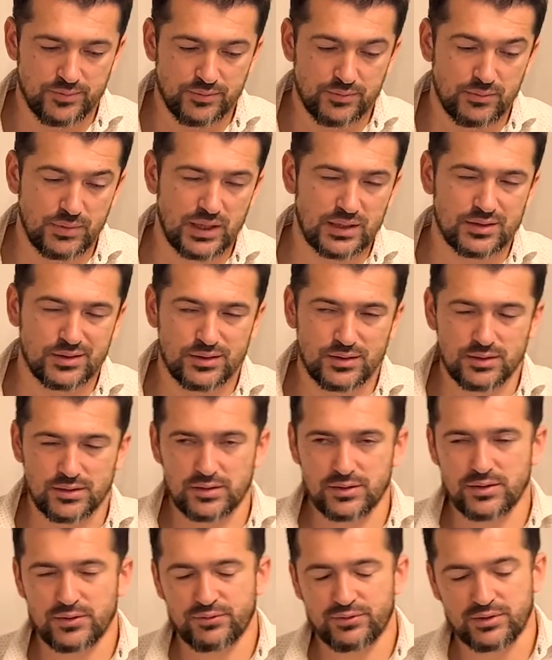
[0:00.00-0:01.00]
But
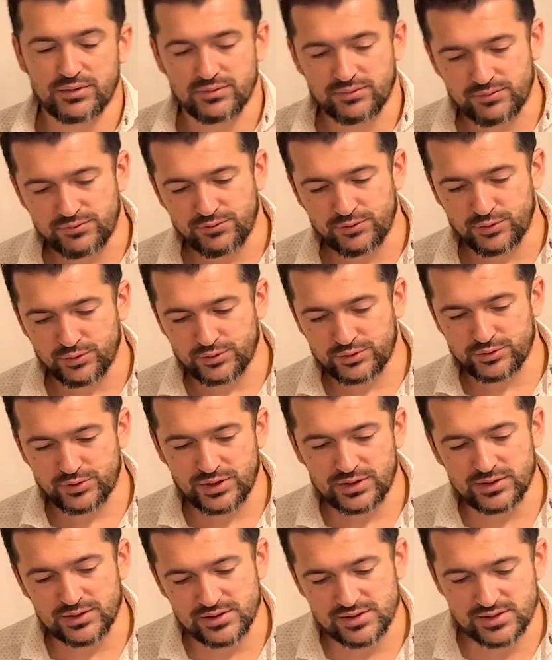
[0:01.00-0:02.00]
even for a
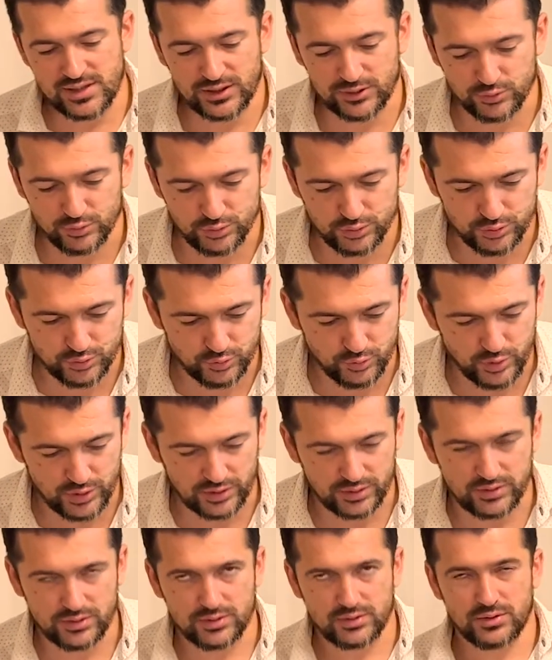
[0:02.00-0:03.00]
trader, it's not good to work
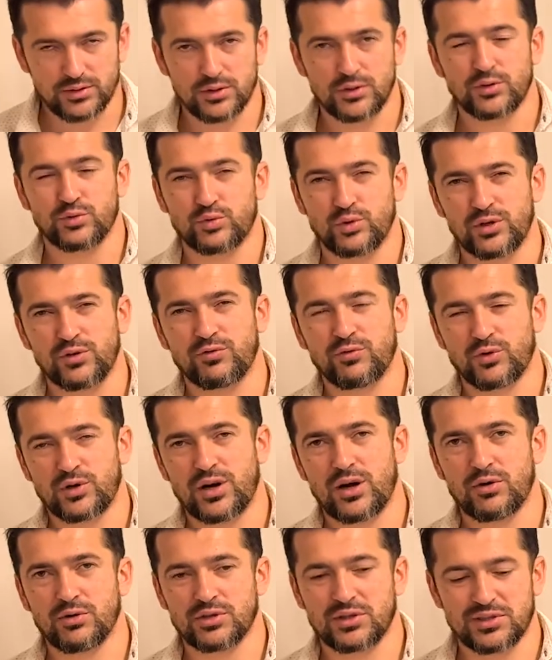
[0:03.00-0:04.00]
24
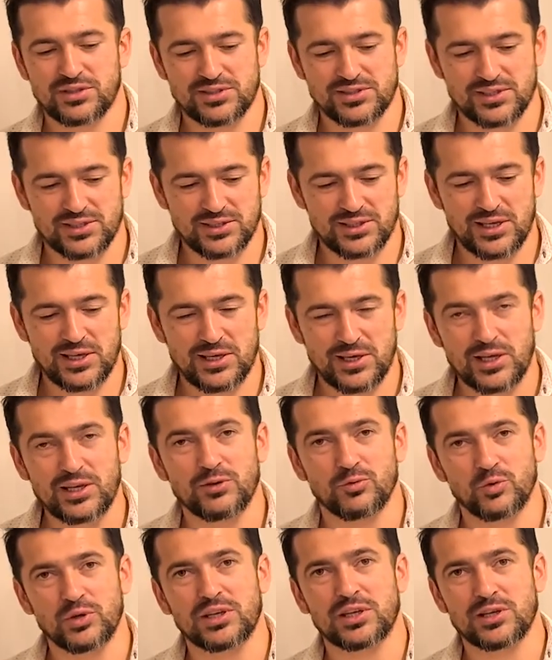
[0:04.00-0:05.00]
hours a day
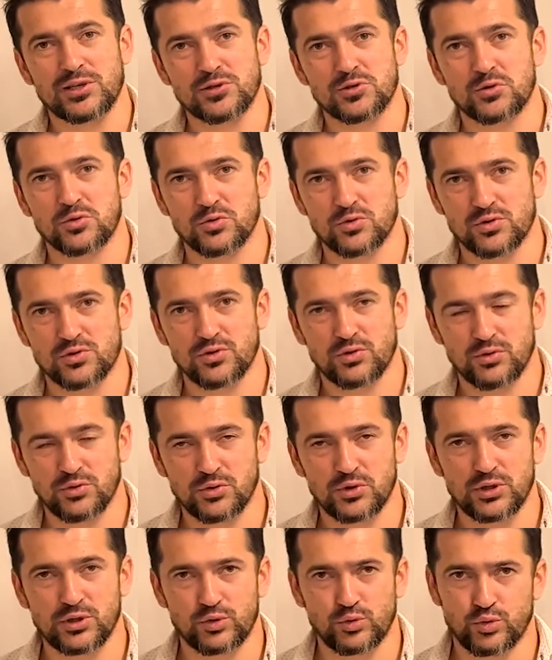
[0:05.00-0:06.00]
and weekends too. So you
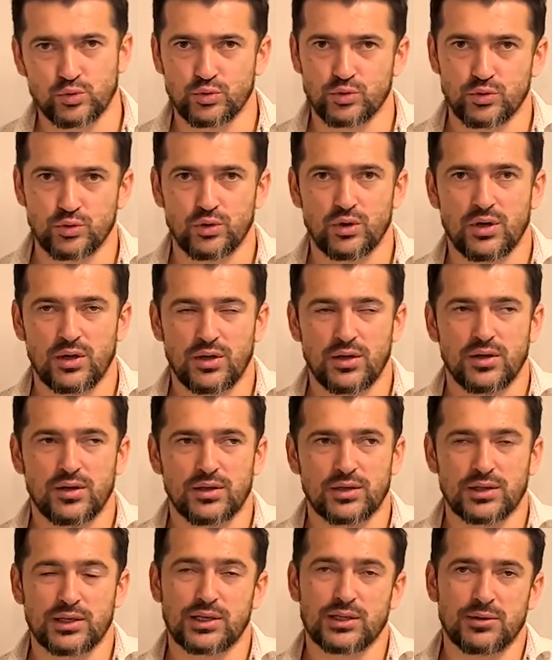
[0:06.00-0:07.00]
need to
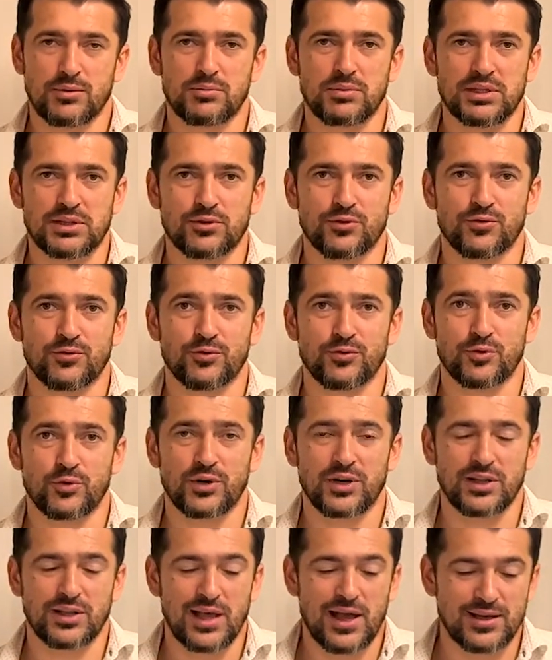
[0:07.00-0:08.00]
get a bit of
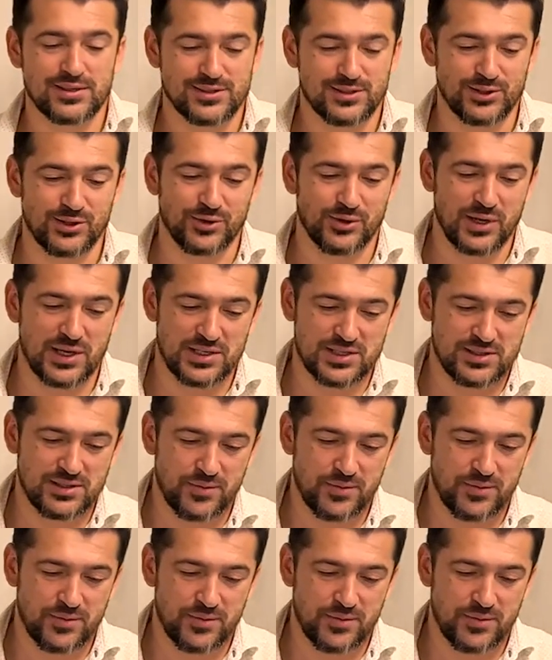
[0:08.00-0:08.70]
relax and rest.